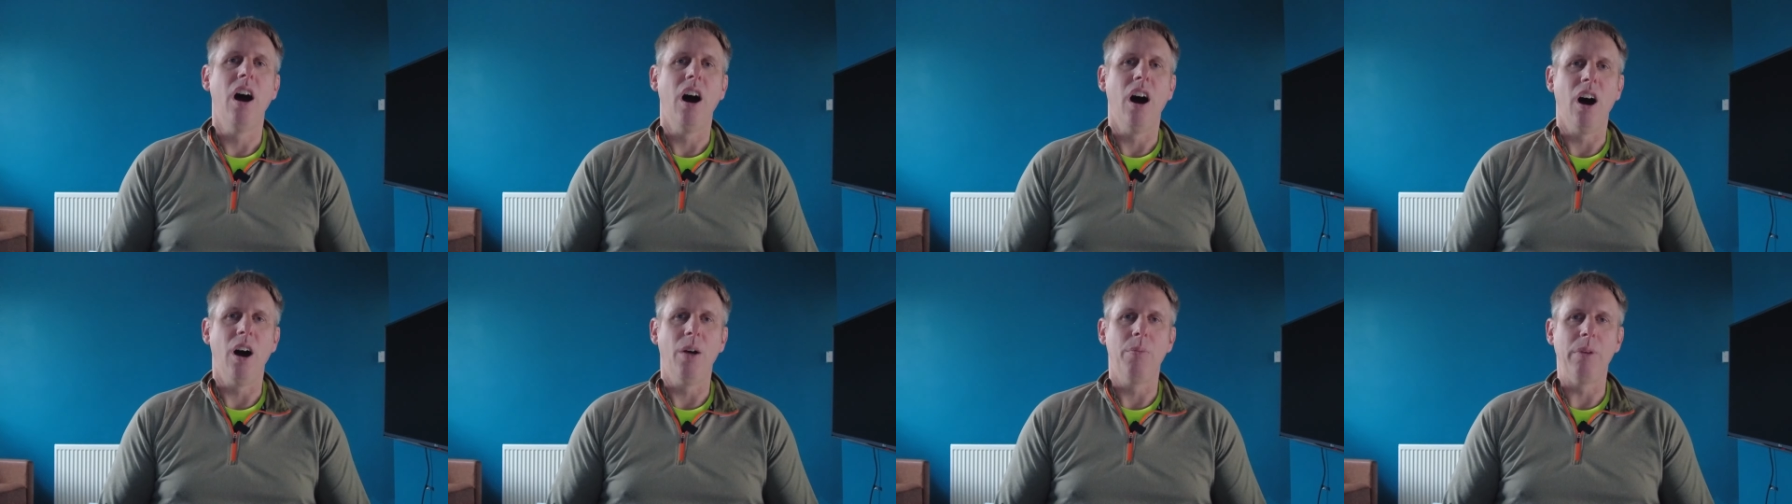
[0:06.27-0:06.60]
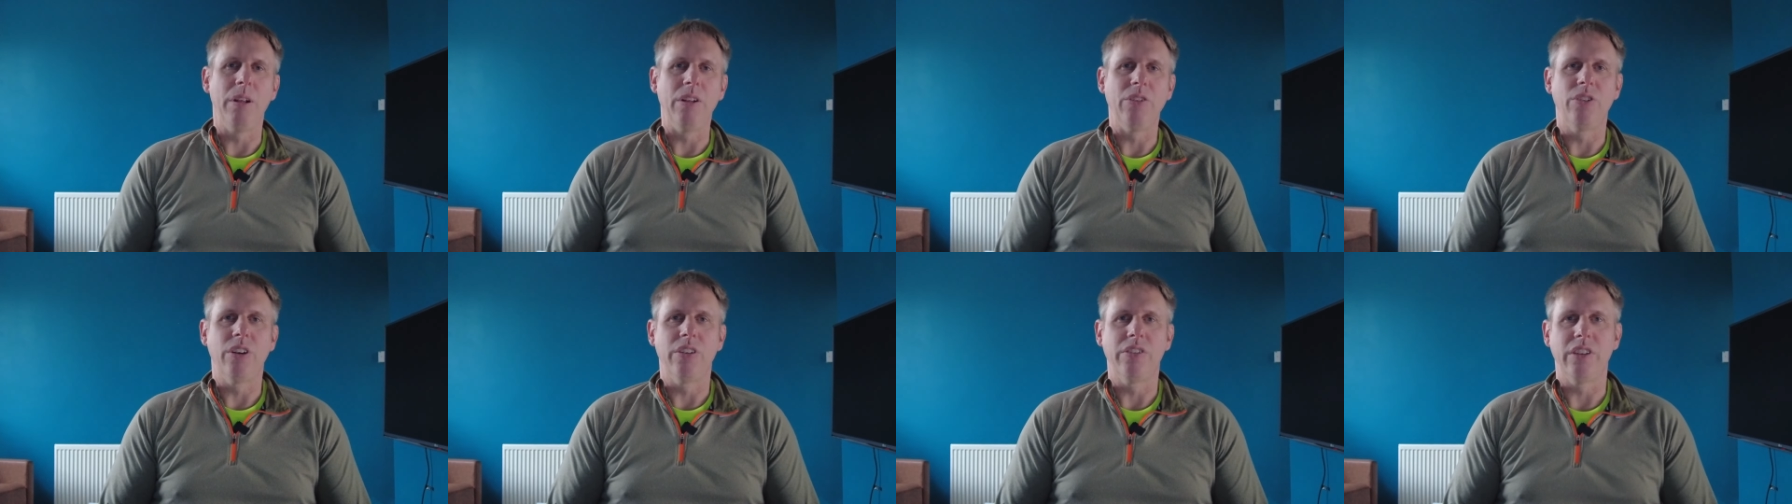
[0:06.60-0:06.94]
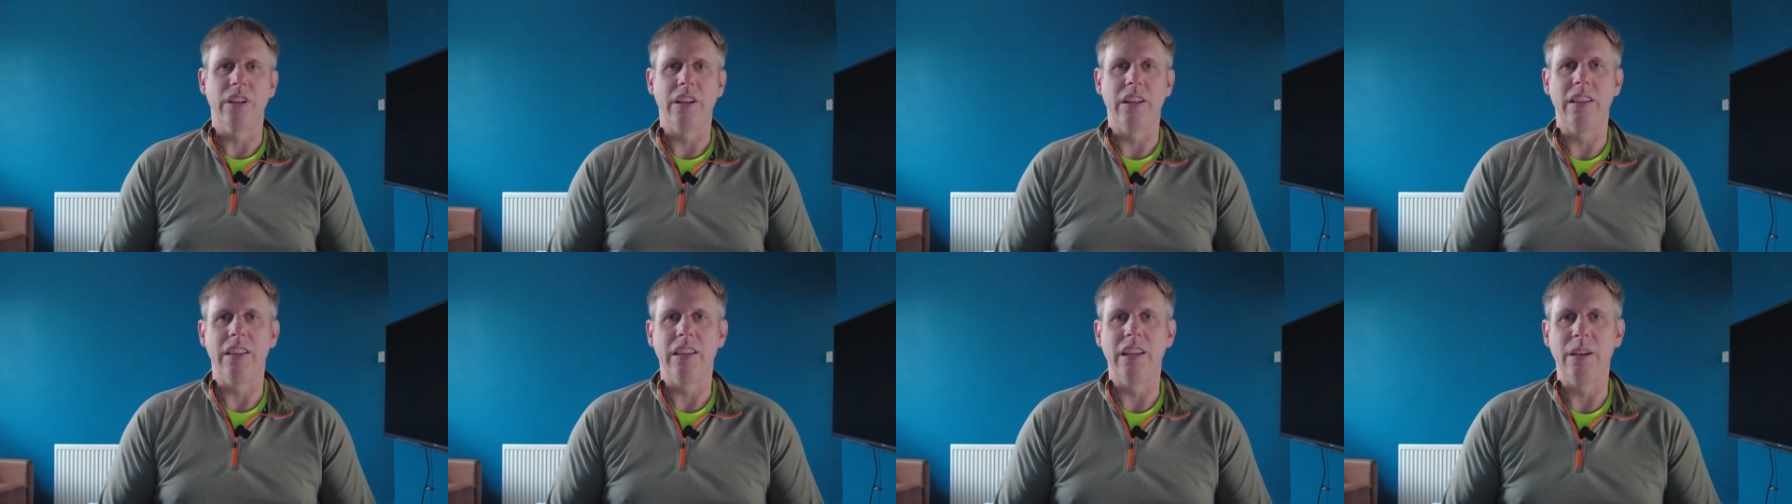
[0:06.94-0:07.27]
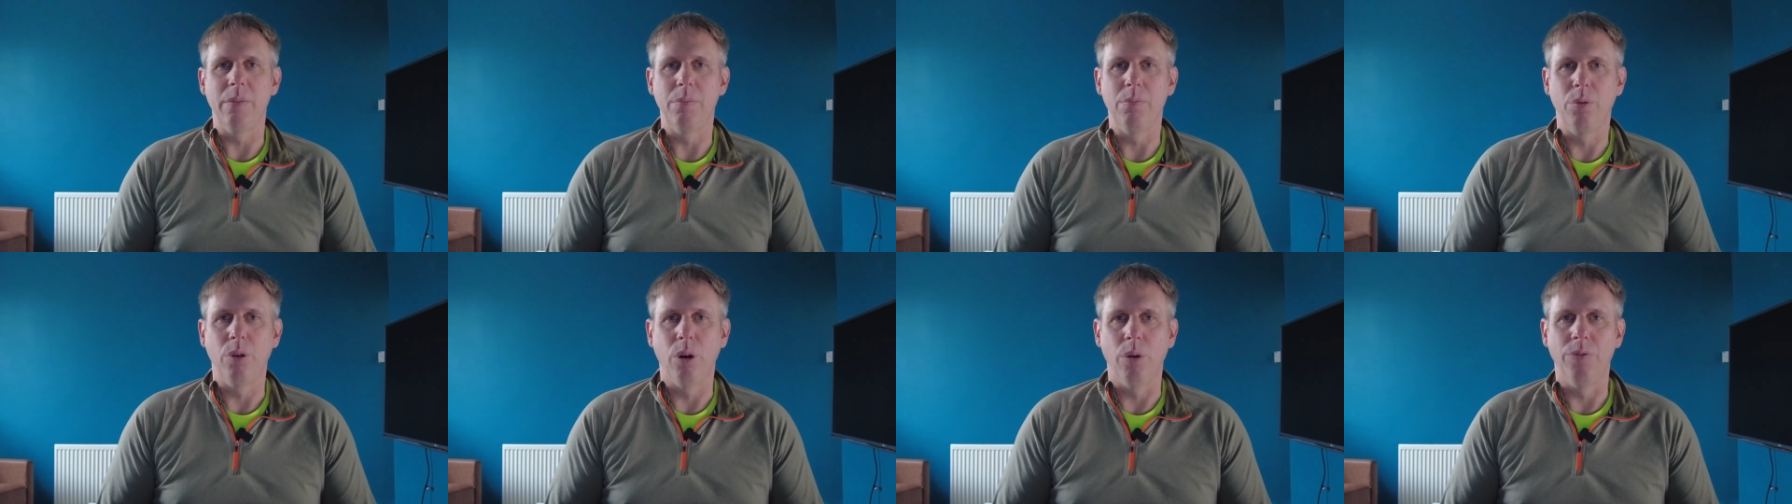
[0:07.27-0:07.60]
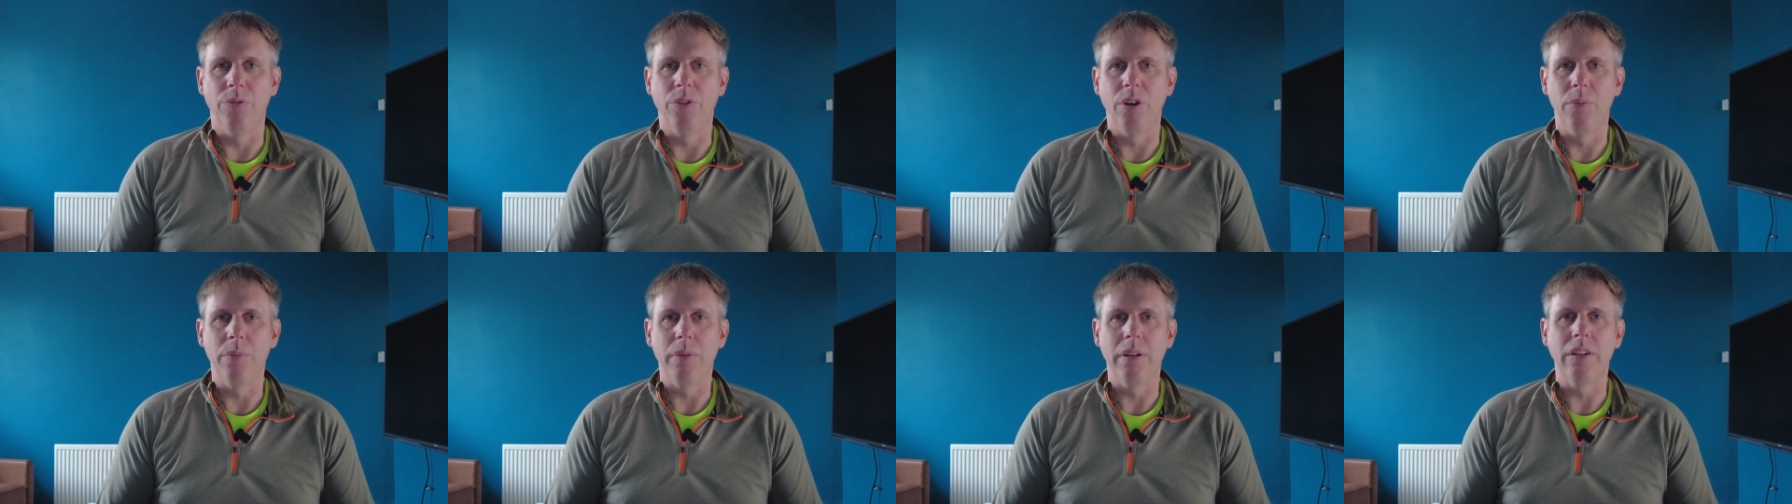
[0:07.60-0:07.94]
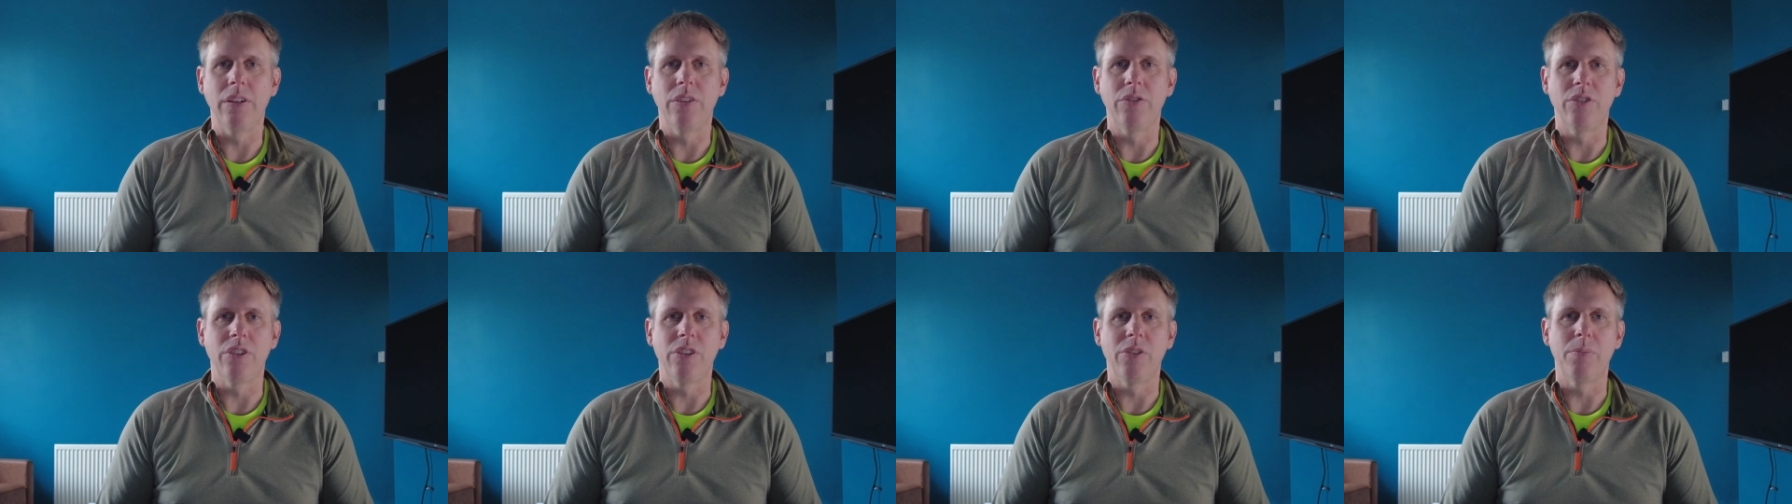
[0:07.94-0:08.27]
I'm interested in the prop firm
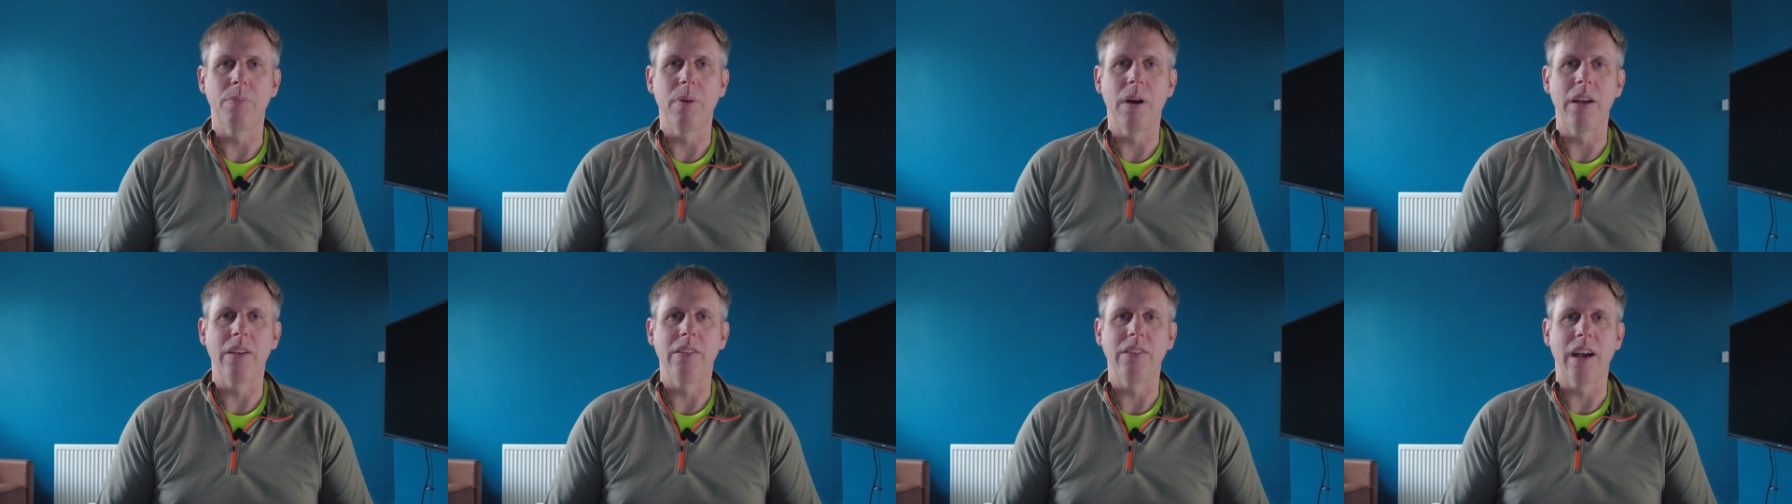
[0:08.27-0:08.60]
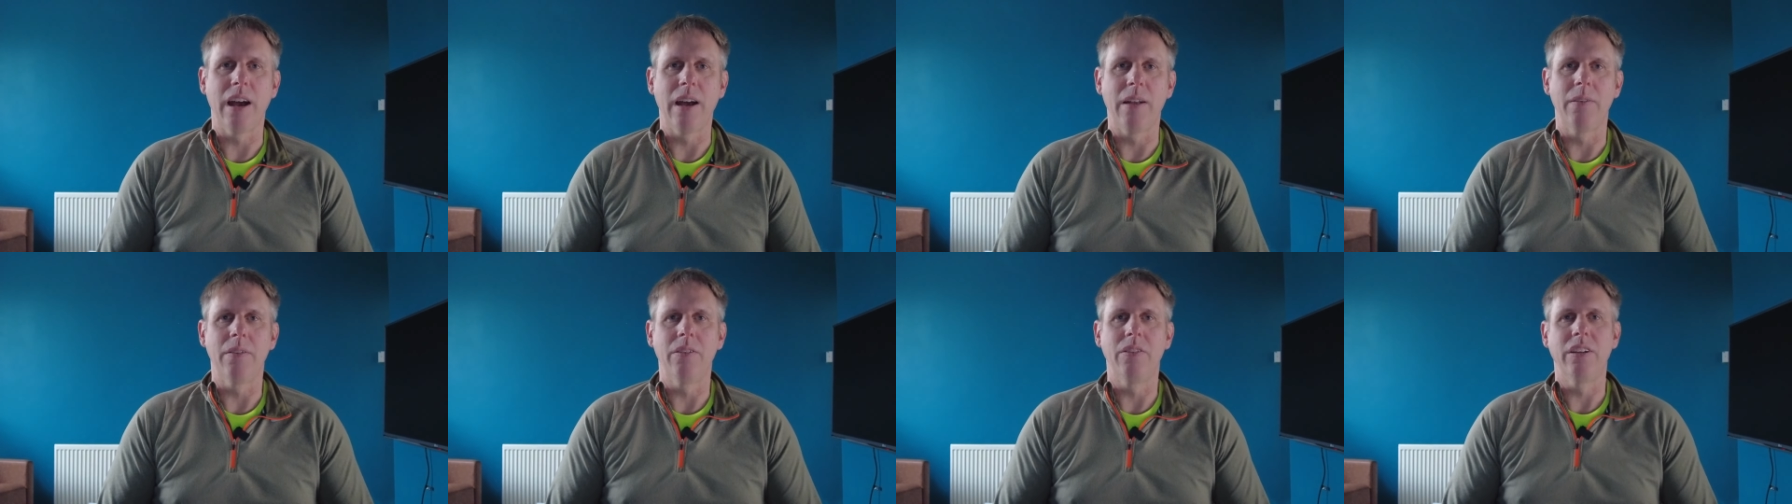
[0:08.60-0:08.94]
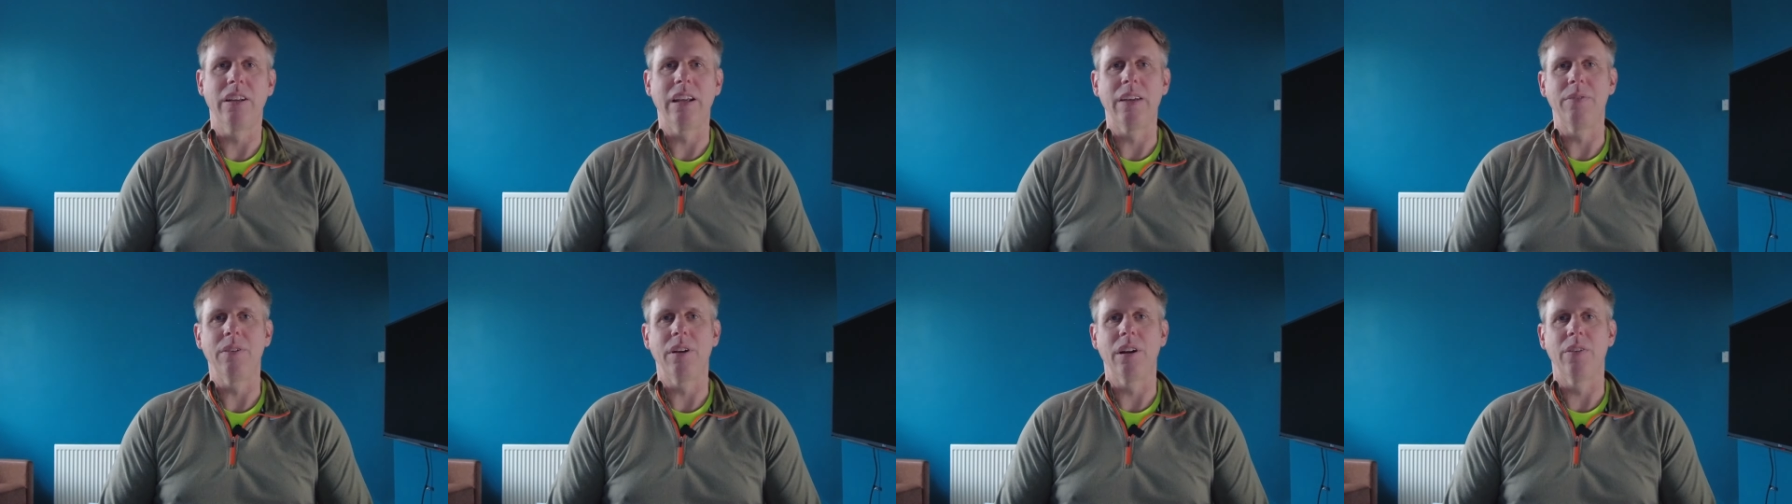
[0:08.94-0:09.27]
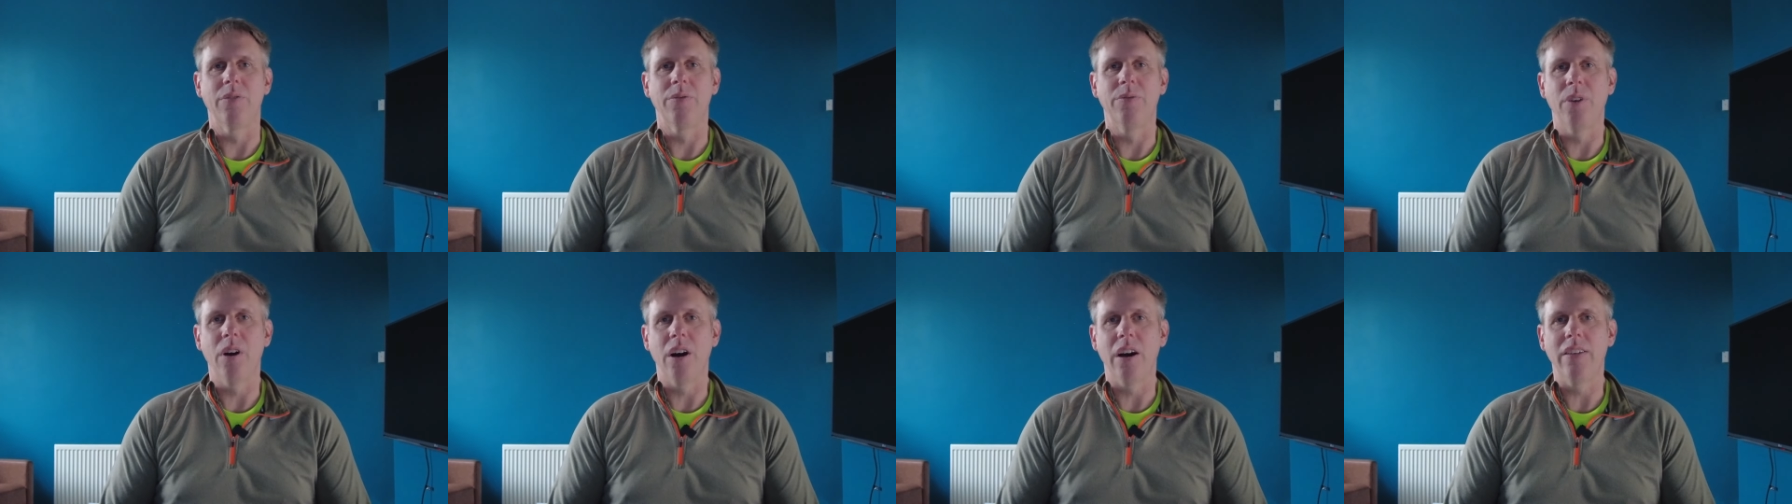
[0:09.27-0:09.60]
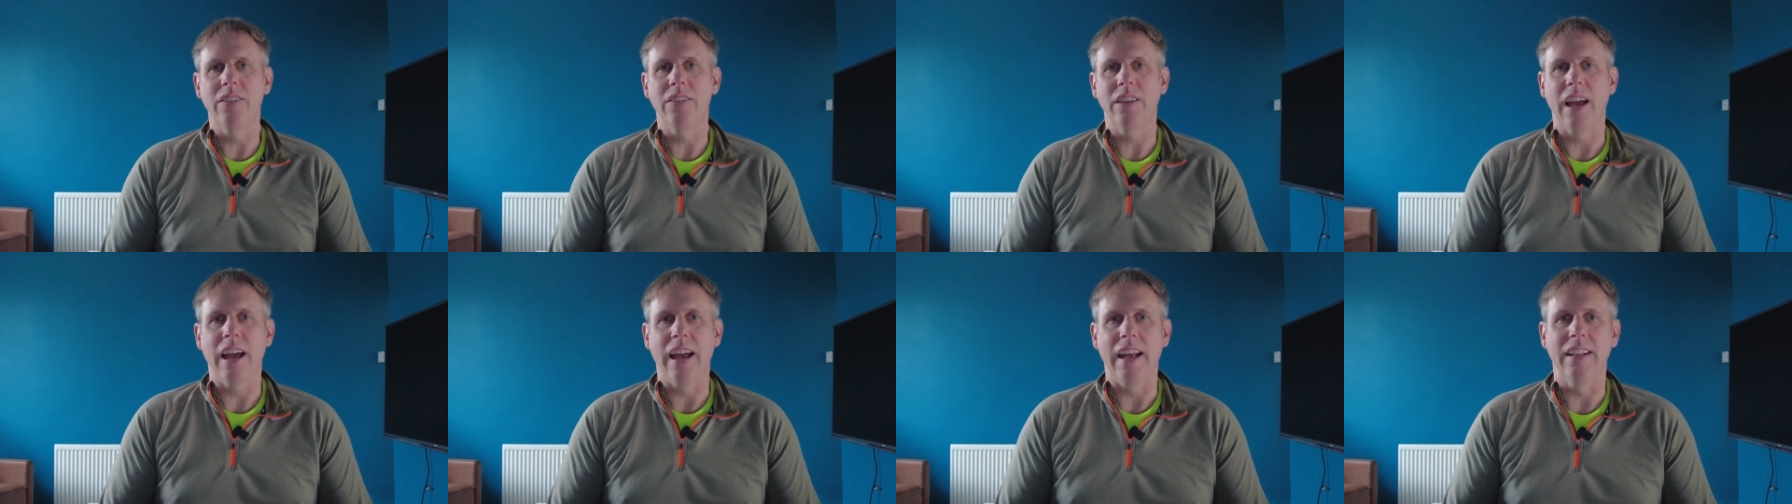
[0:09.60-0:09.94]
industry space and giving advice